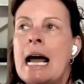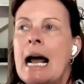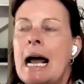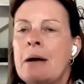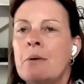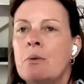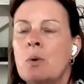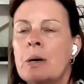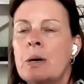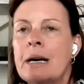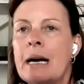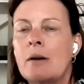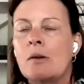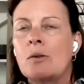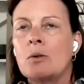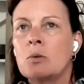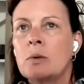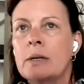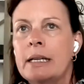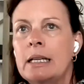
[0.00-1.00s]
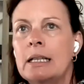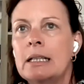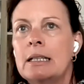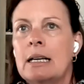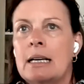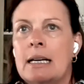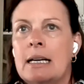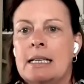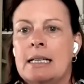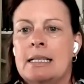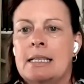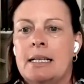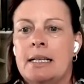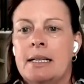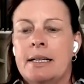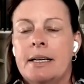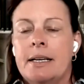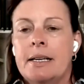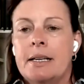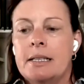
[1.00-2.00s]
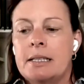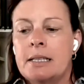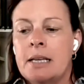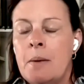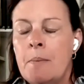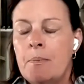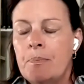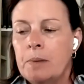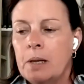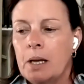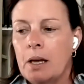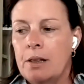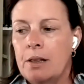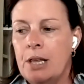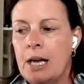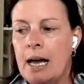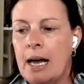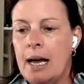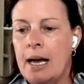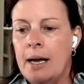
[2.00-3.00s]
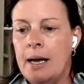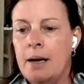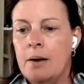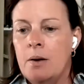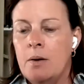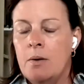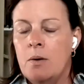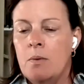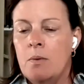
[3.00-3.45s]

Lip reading: And what I realized is that